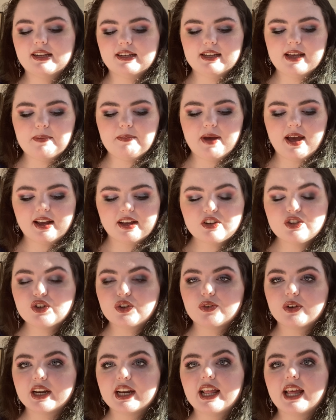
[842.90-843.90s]
to get back into
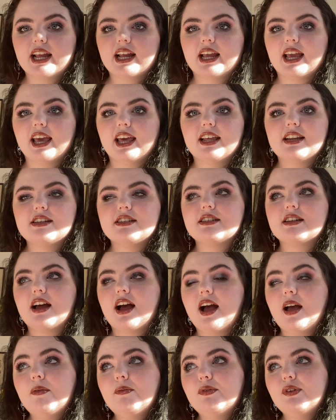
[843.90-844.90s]
reading, and
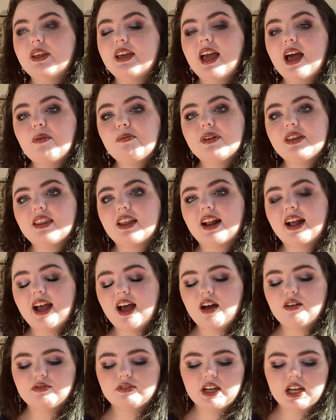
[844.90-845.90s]
I'm really happy that I
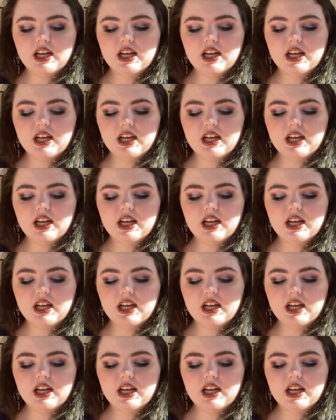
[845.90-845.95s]
have.